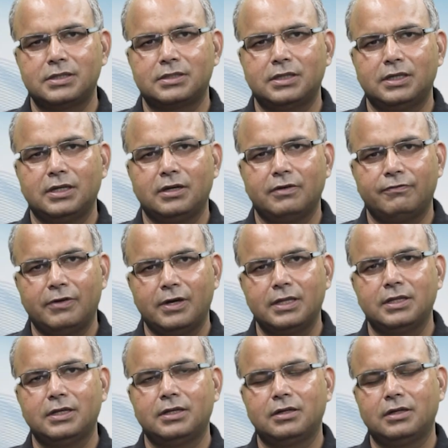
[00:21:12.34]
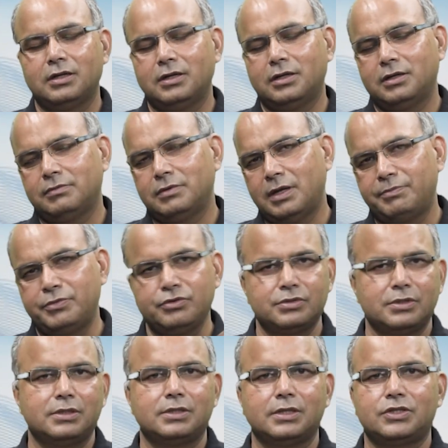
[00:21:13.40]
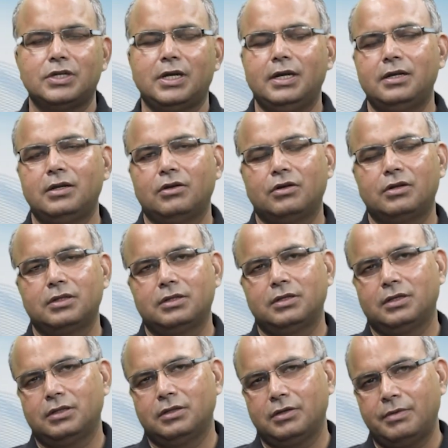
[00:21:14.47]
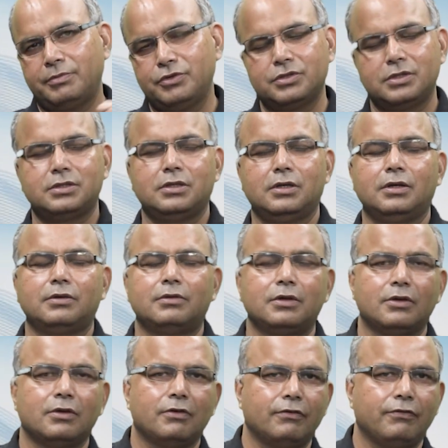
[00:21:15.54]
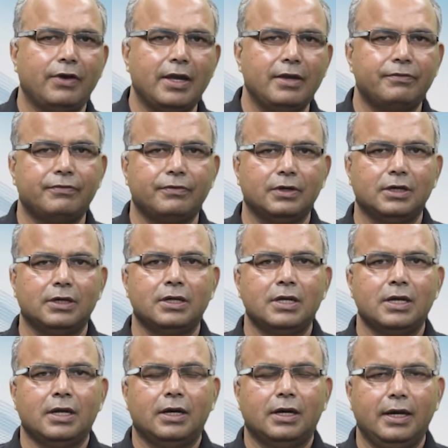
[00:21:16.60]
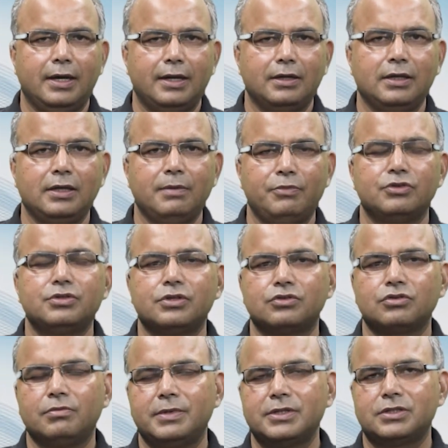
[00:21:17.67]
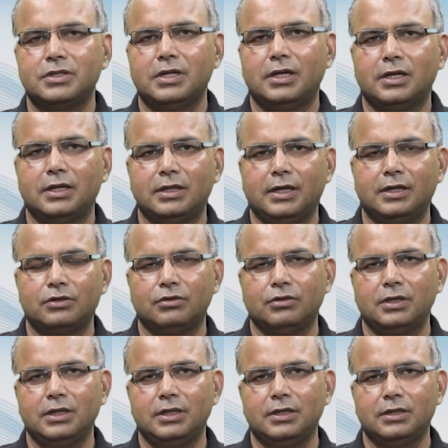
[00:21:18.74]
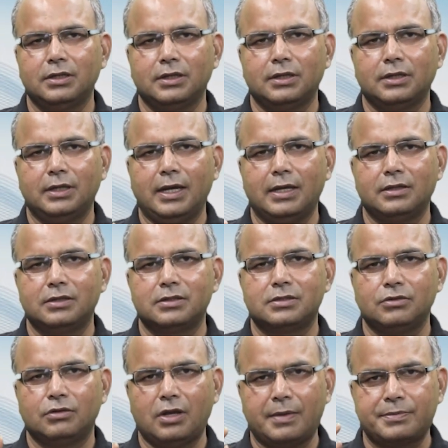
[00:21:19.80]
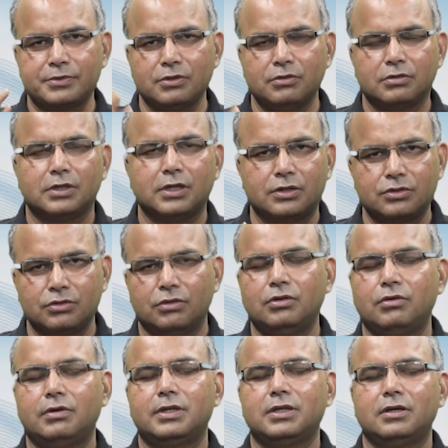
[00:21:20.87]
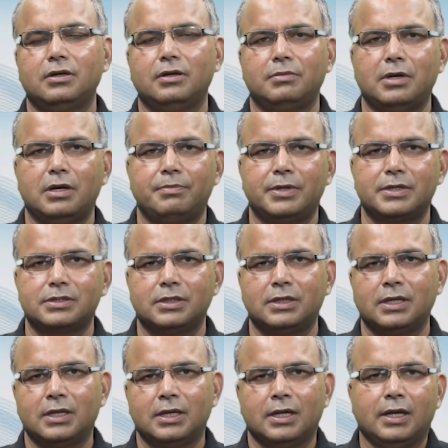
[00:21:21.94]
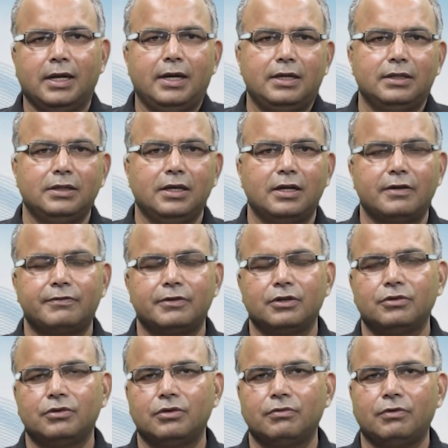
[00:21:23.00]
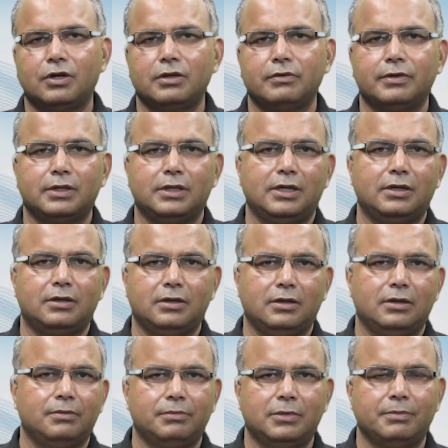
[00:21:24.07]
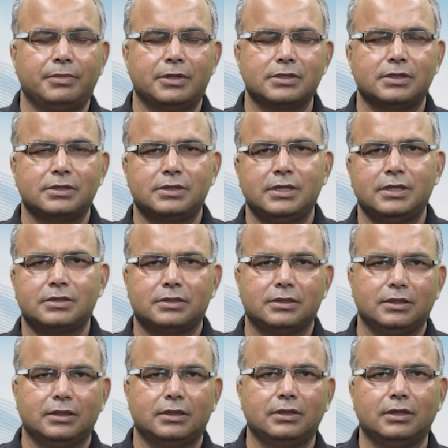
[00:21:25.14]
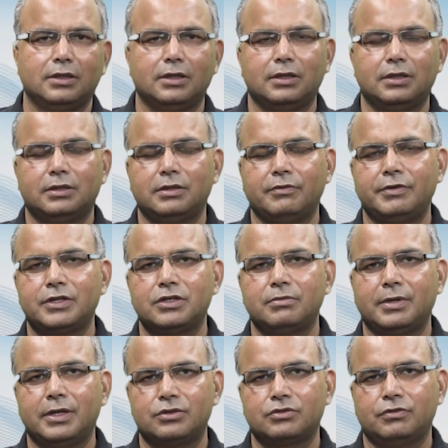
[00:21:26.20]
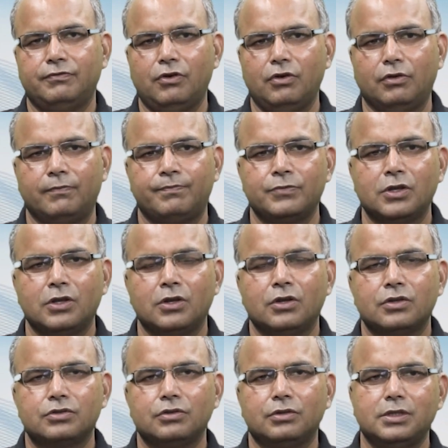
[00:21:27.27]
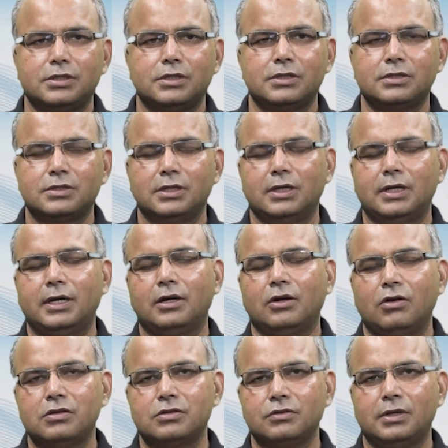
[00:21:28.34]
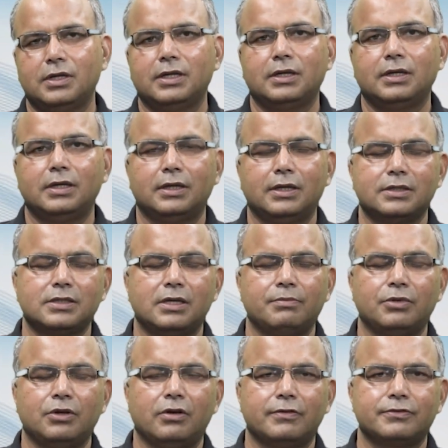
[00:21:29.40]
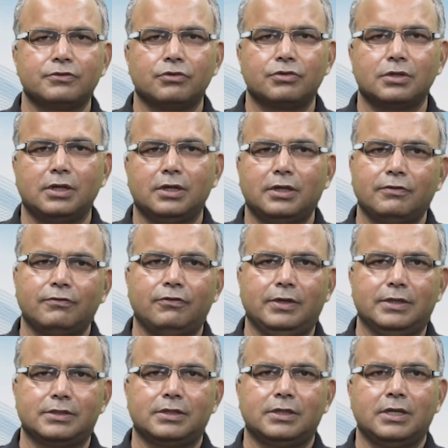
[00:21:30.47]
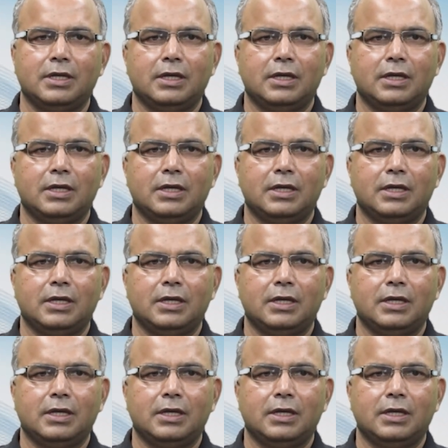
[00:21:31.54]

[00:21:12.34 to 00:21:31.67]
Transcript: us say, a father abuses the child or abuses the wife, and he abuses so much that he gathers absolute control over the person, and thereafter whatever that person says, the victim has to follow. So this is also an example of social influence.